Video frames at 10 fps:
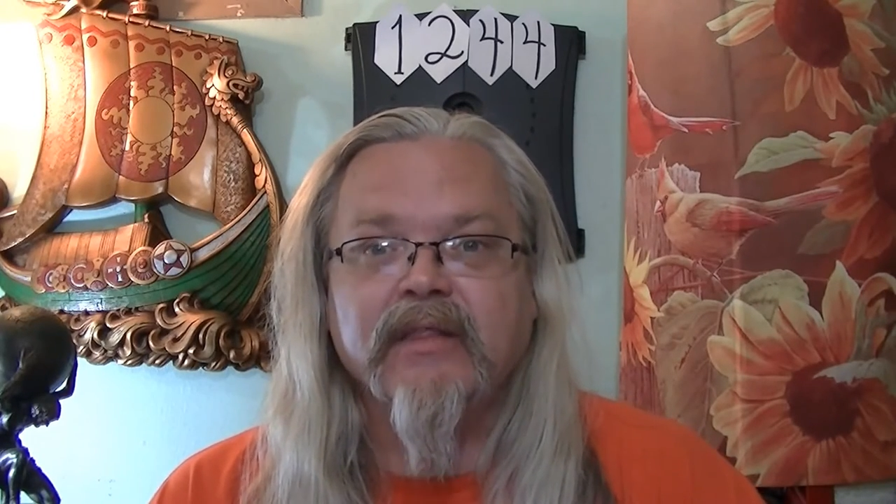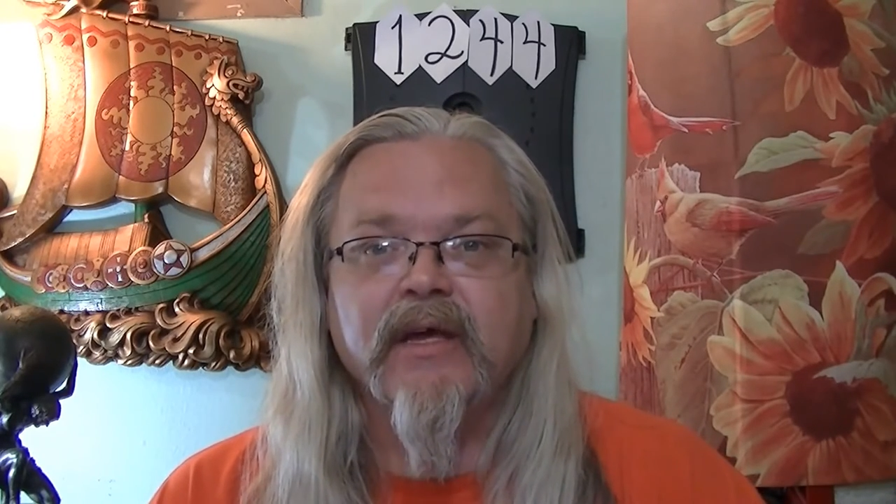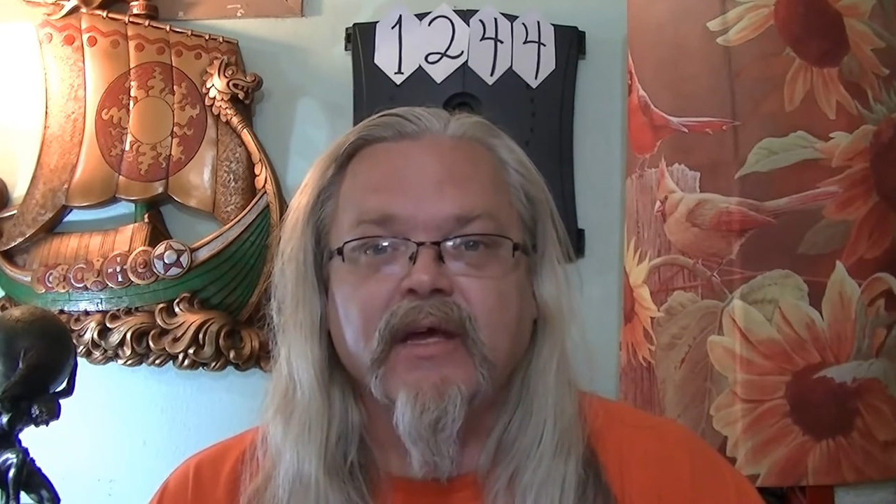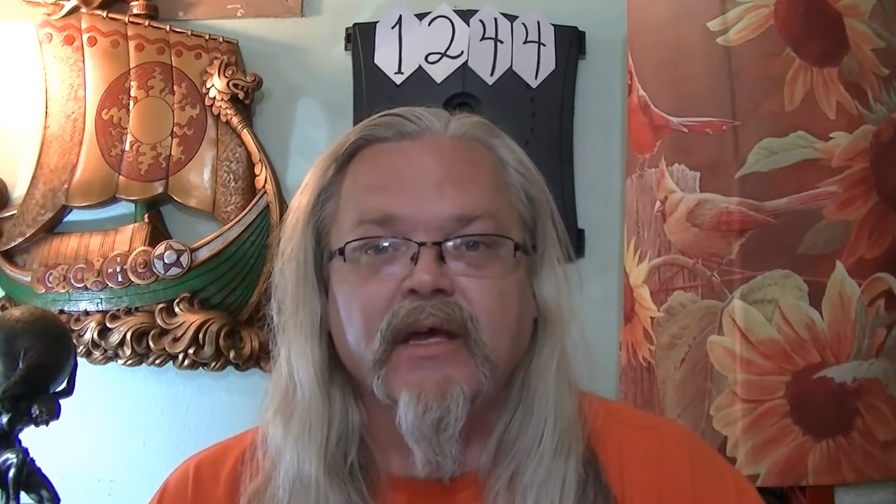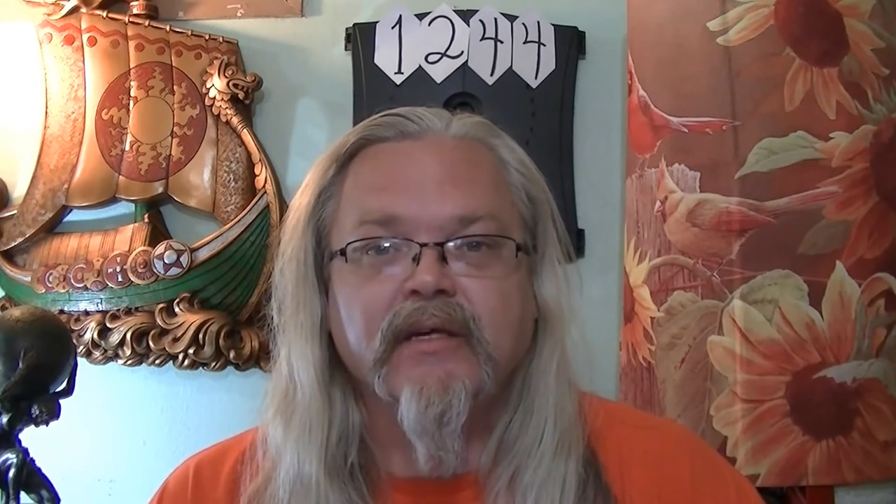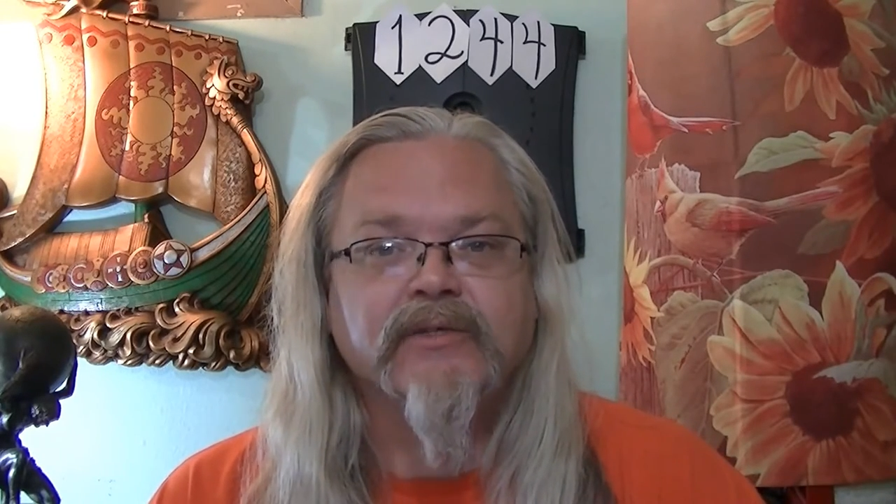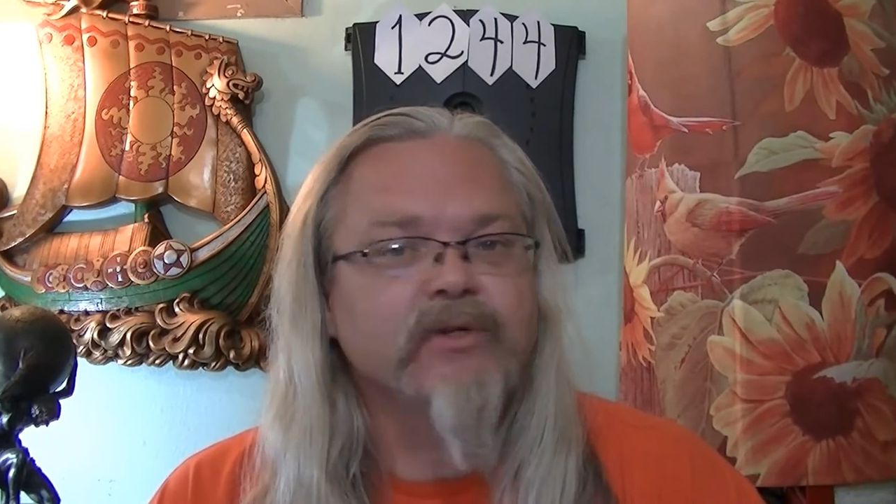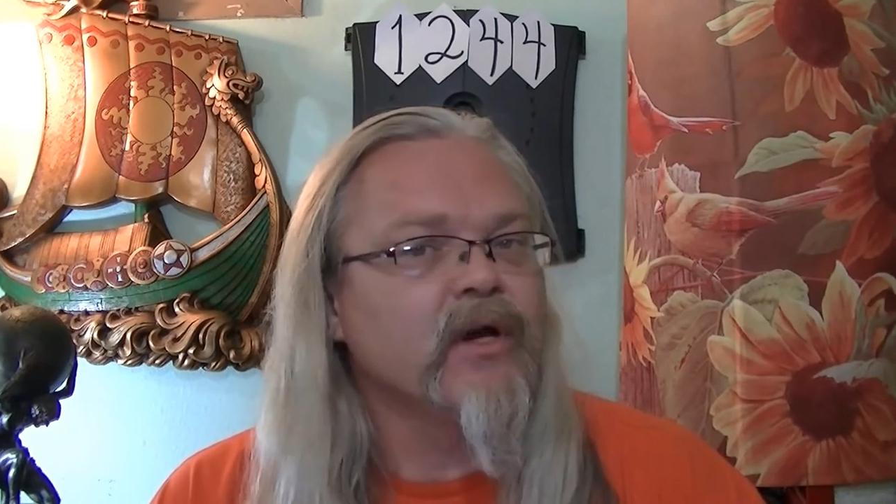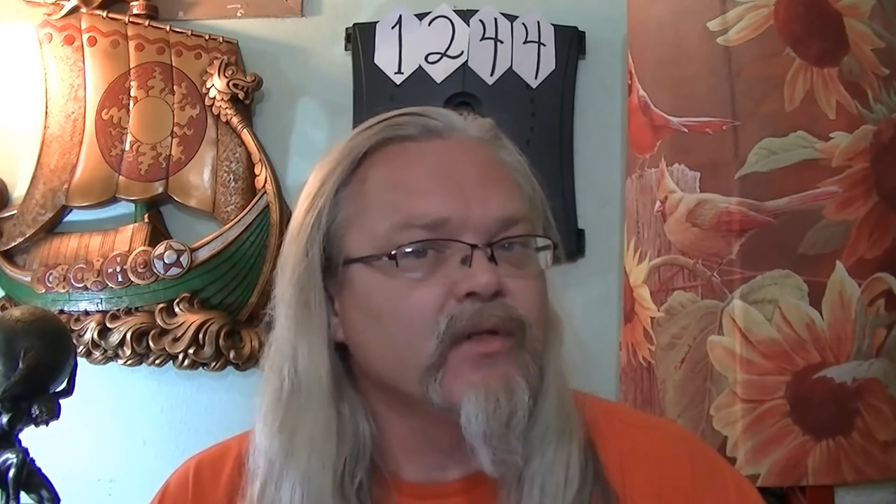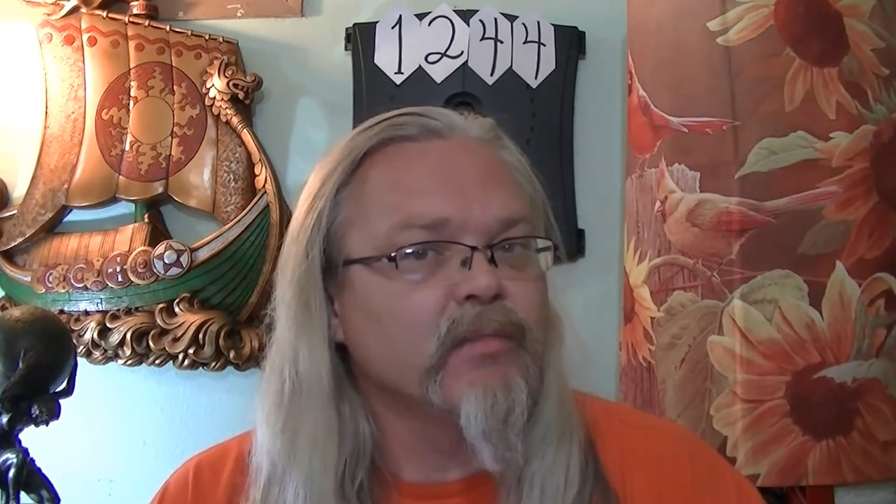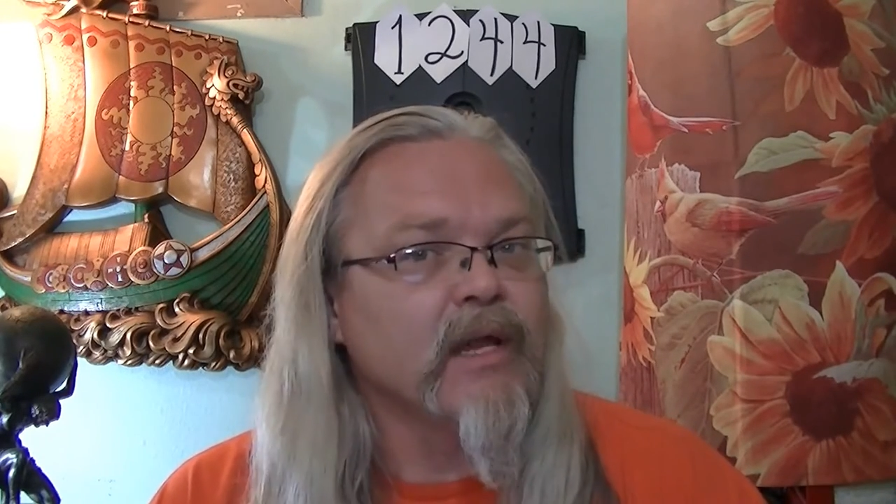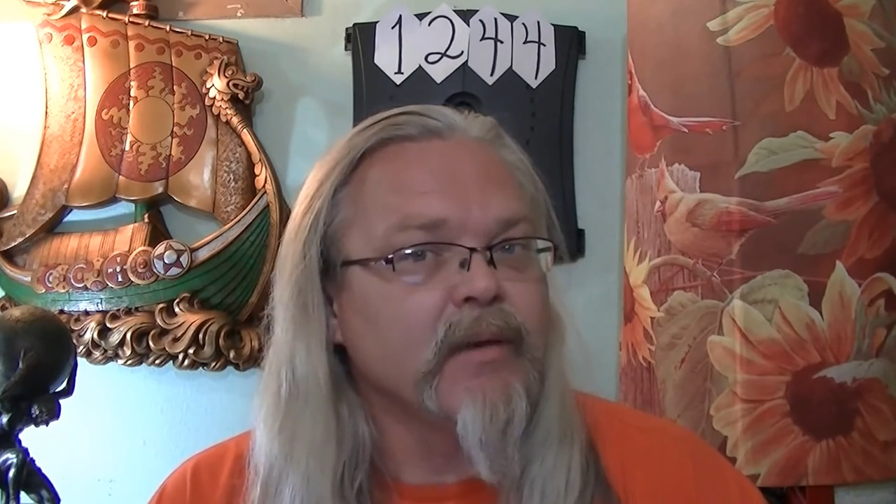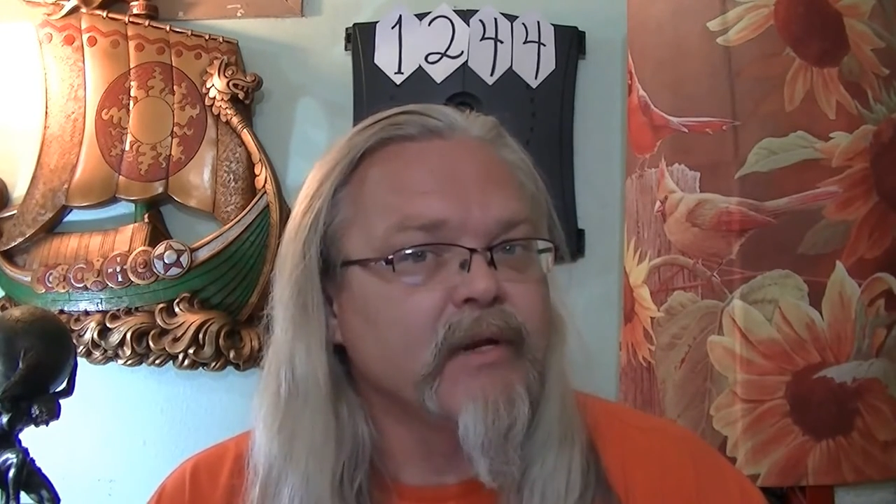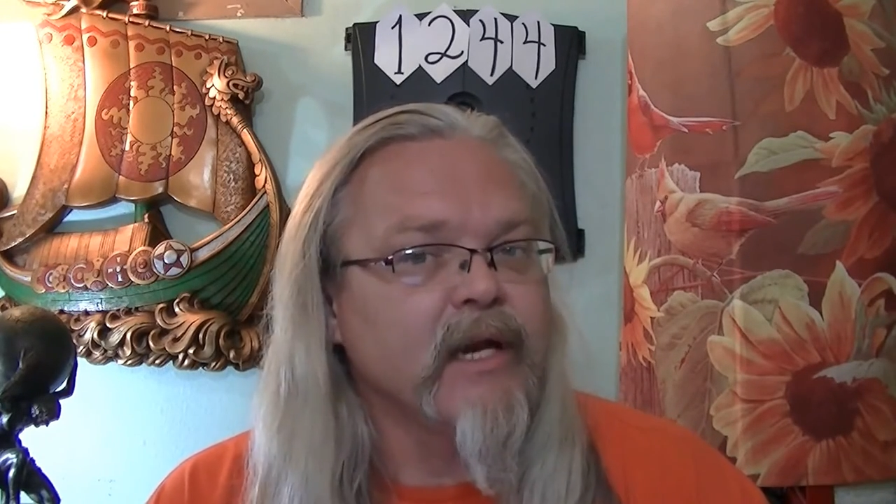thing. So now they're blaming